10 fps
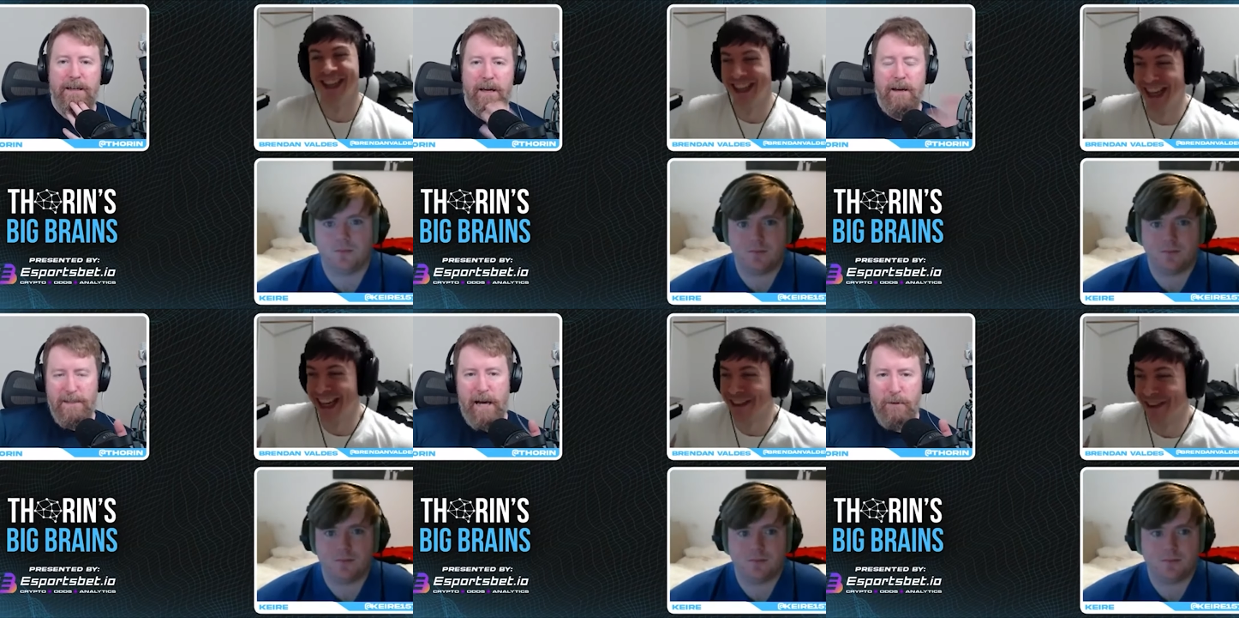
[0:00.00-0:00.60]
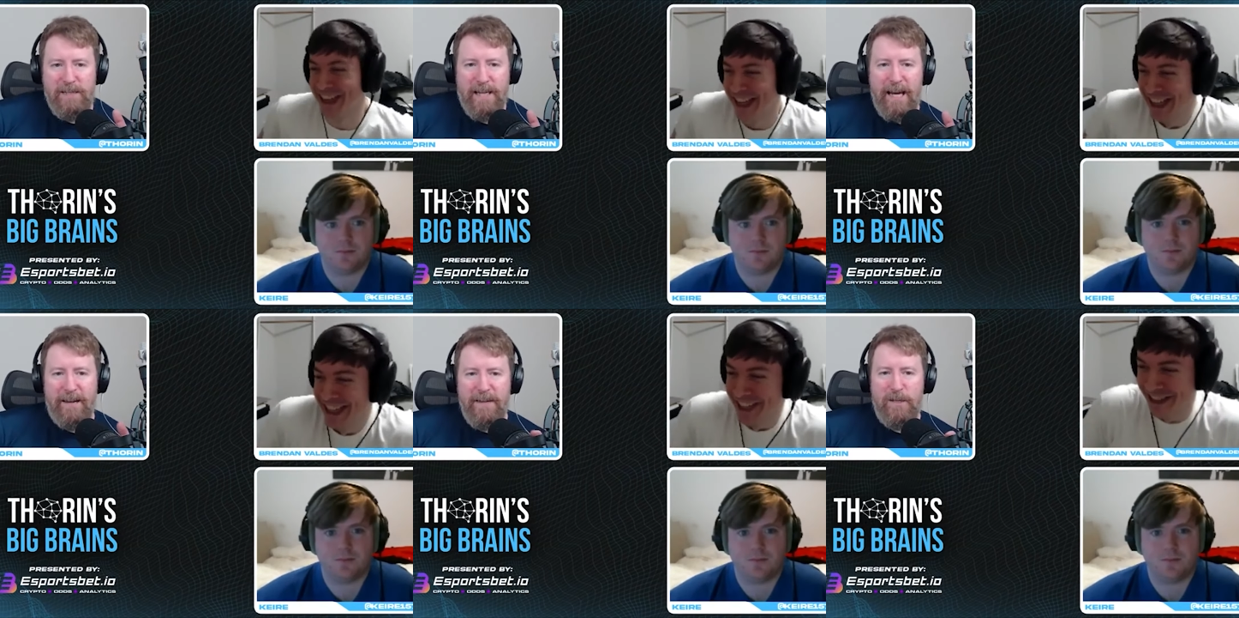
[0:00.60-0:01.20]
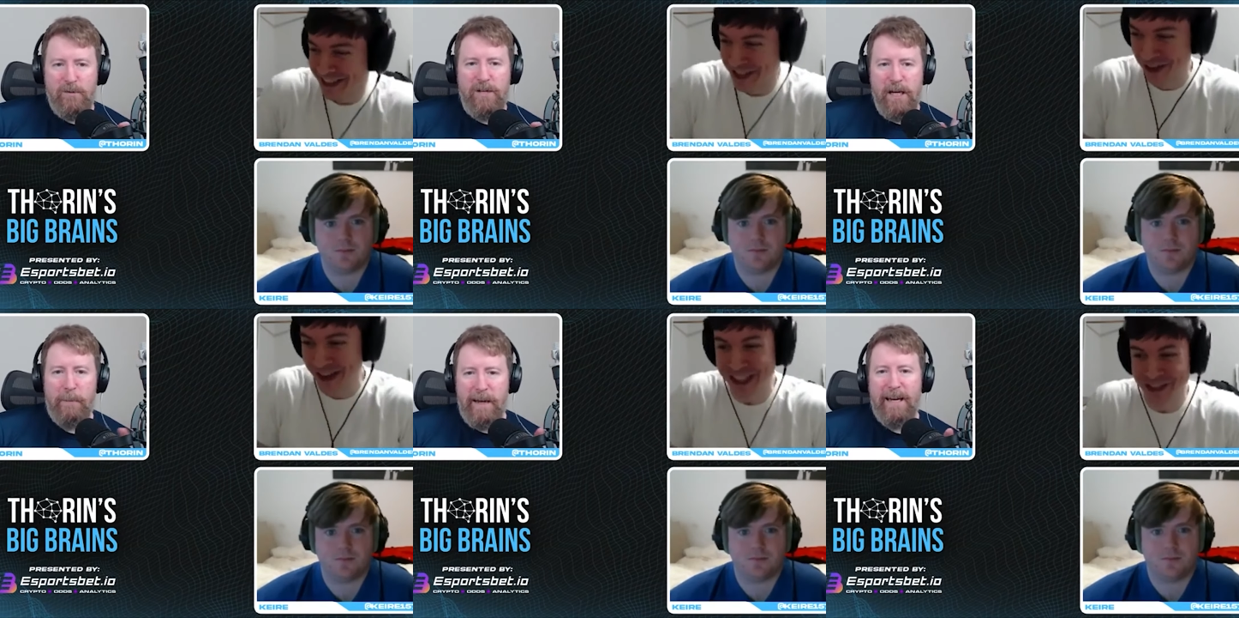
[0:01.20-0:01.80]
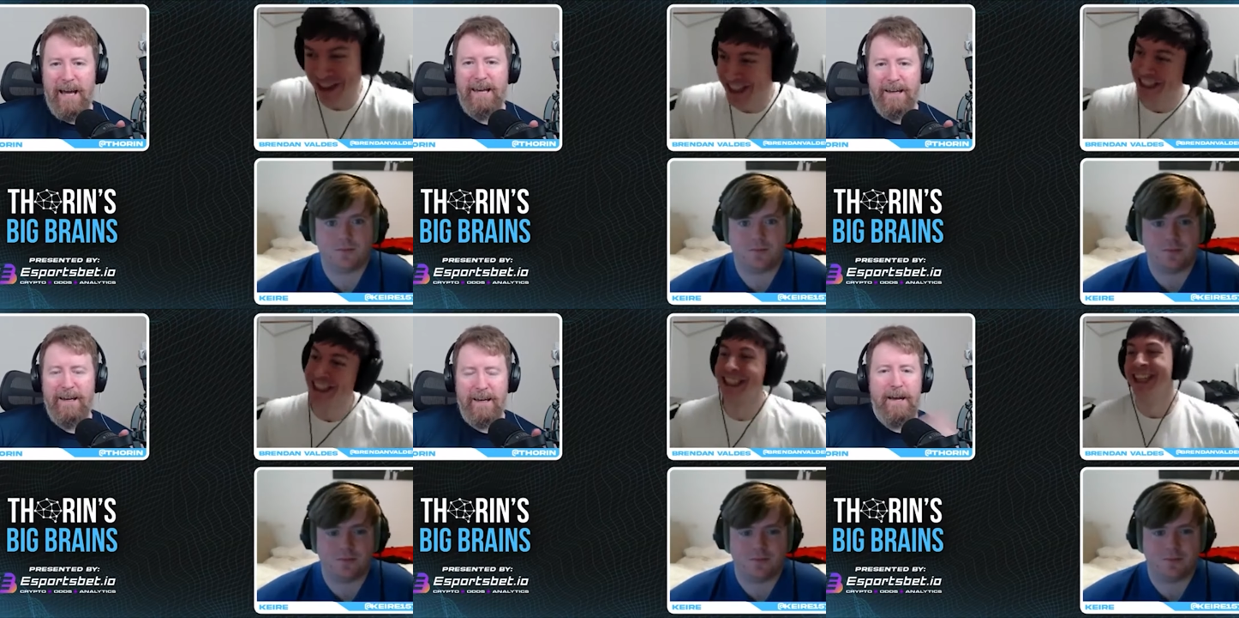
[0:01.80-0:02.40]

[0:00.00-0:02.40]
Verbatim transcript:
Speaker 1: Because I was thinking this was going to be choices.